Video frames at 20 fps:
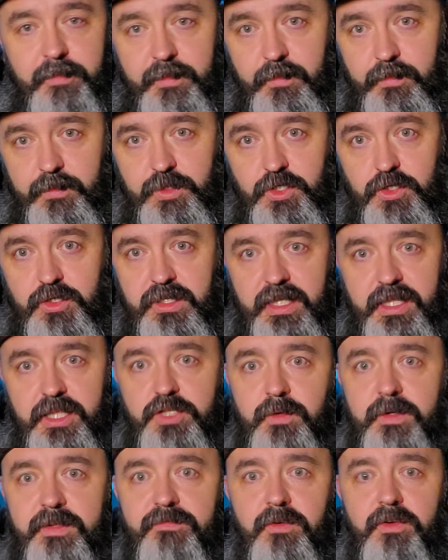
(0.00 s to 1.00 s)
Just like the
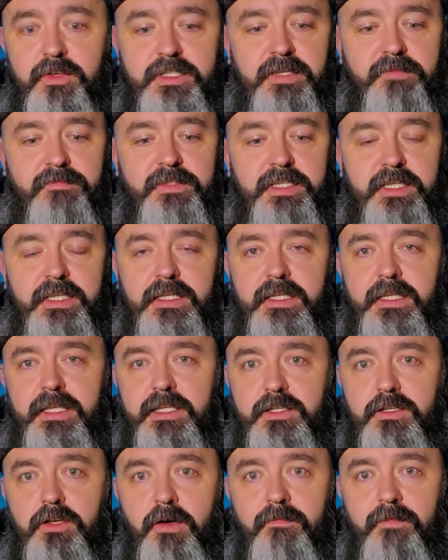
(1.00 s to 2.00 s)
24-70, it's
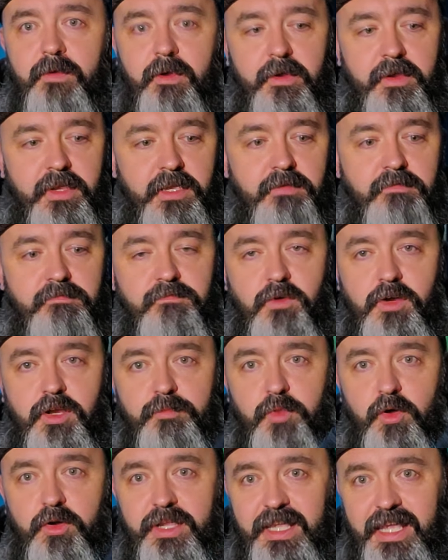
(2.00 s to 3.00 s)
got a very rugged
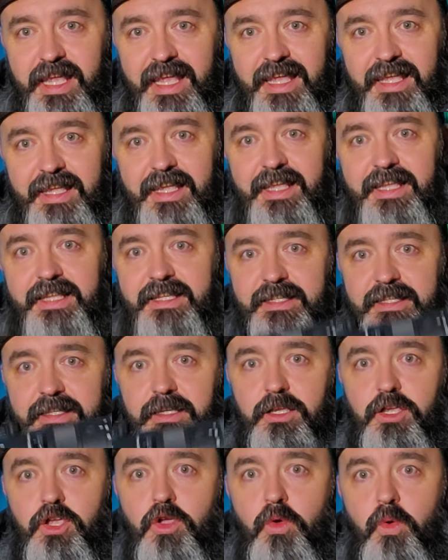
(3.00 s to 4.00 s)
body. It is
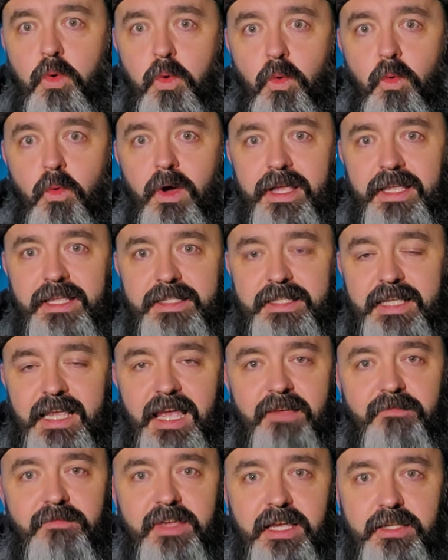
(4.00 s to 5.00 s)
quite
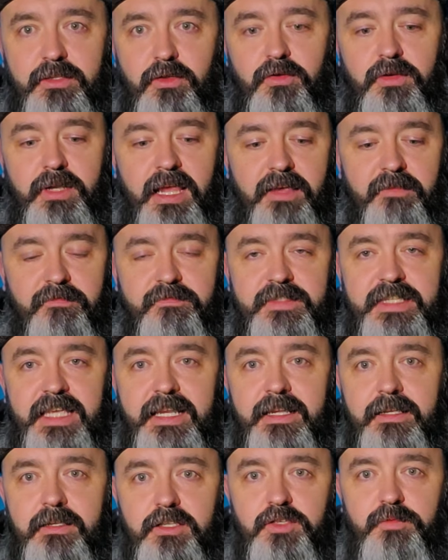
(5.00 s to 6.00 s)
heavy. I don't have
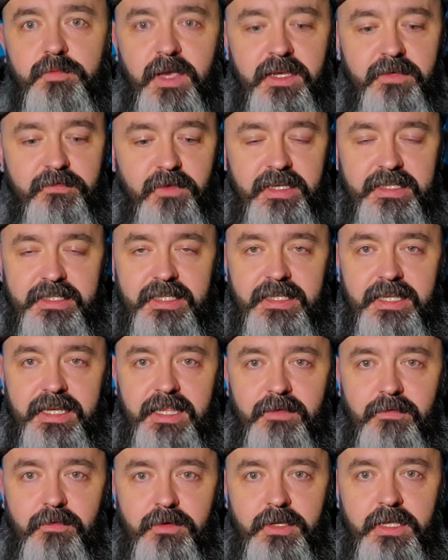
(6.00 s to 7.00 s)
technical specs, as I said
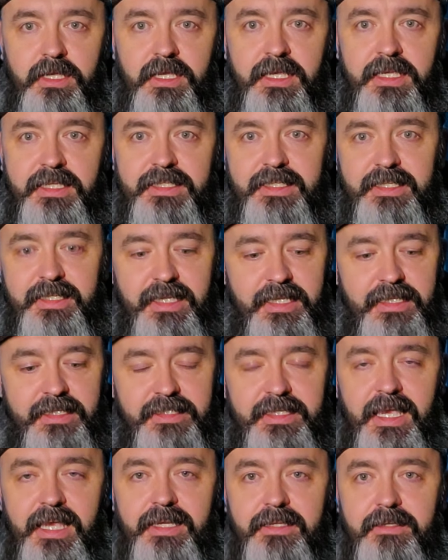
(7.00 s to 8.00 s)
earlier on. This isn't a
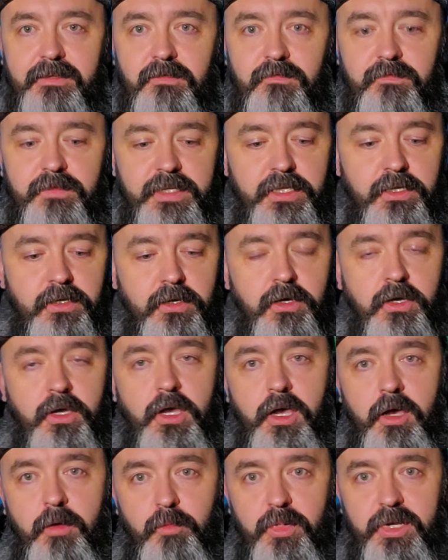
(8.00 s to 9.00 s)
technical video,
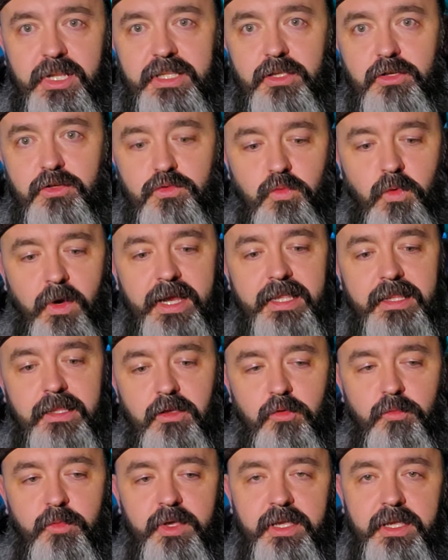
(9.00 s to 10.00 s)
but it does weigh a
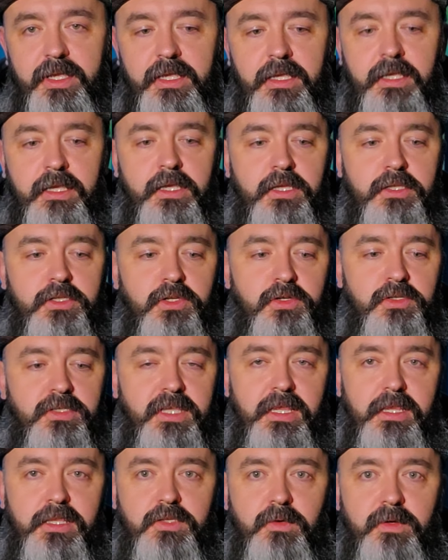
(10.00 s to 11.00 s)
little bit. Just
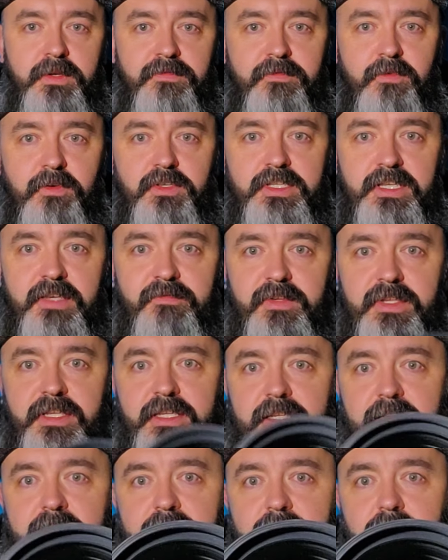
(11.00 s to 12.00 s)
like the
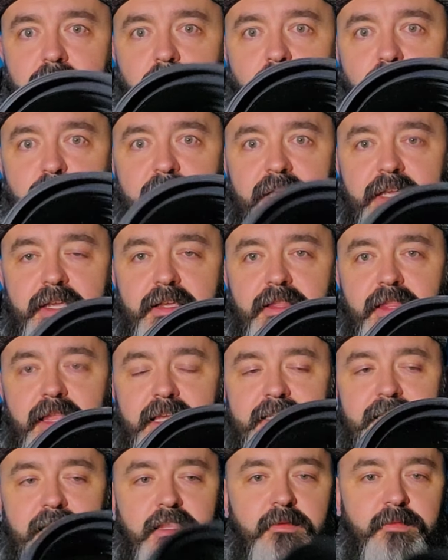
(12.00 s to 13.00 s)
24-70, it's got a big
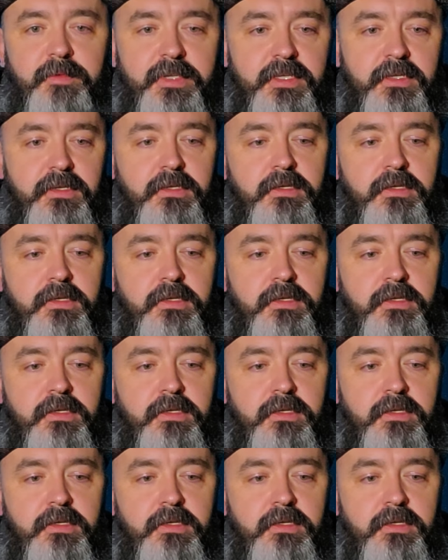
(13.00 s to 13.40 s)
glass element.